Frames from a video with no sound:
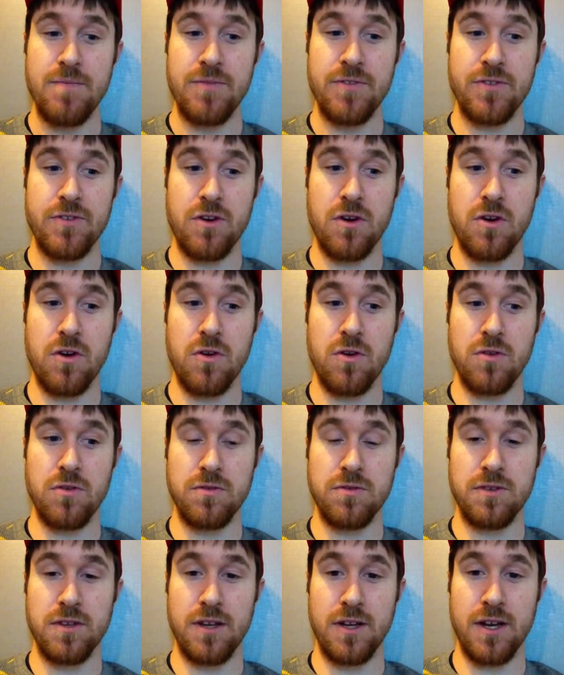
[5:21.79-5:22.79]

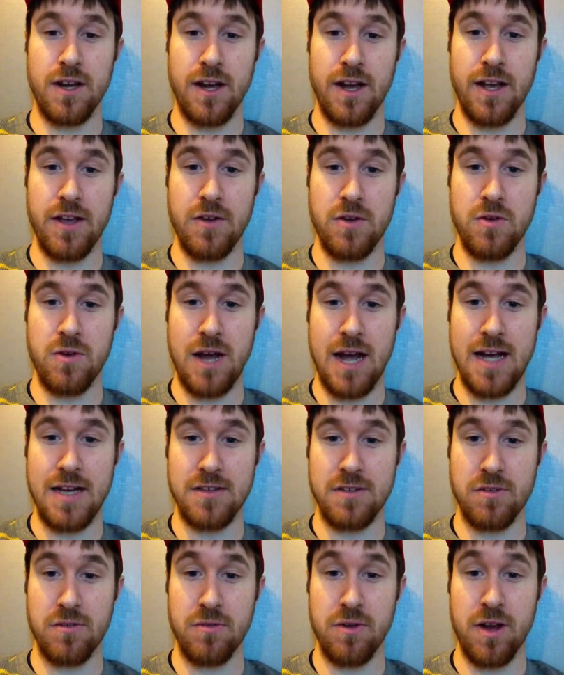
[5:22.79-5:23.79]
So a guy who
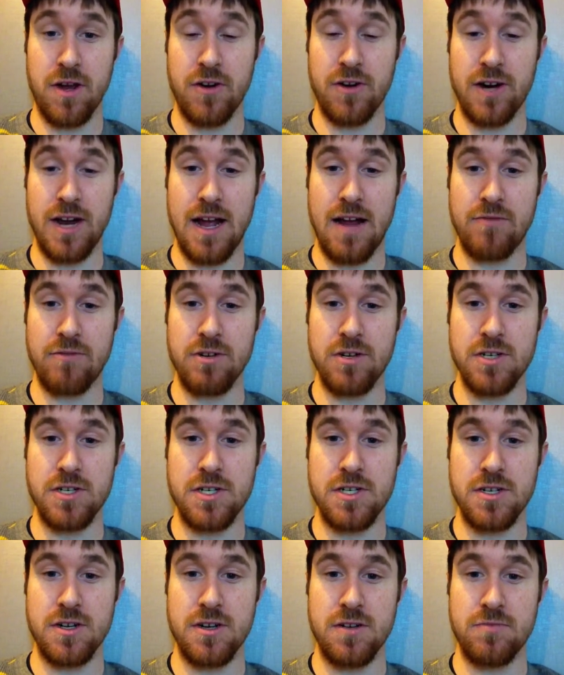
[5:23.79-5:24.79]
has a 300
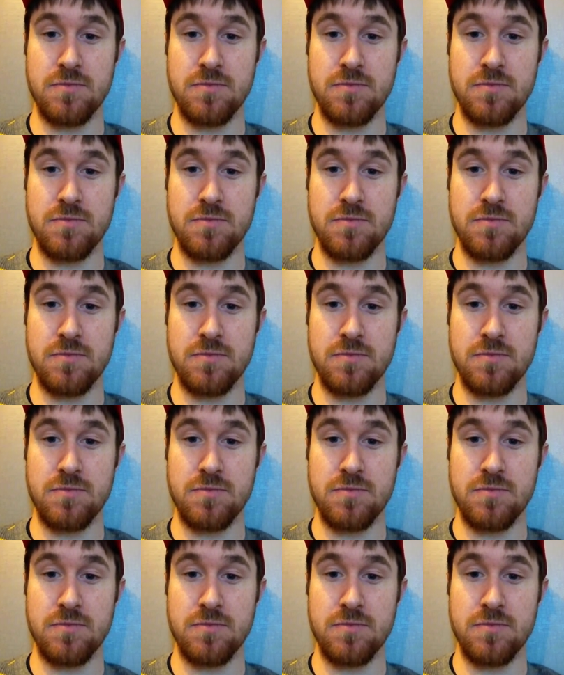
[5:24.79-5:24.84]
average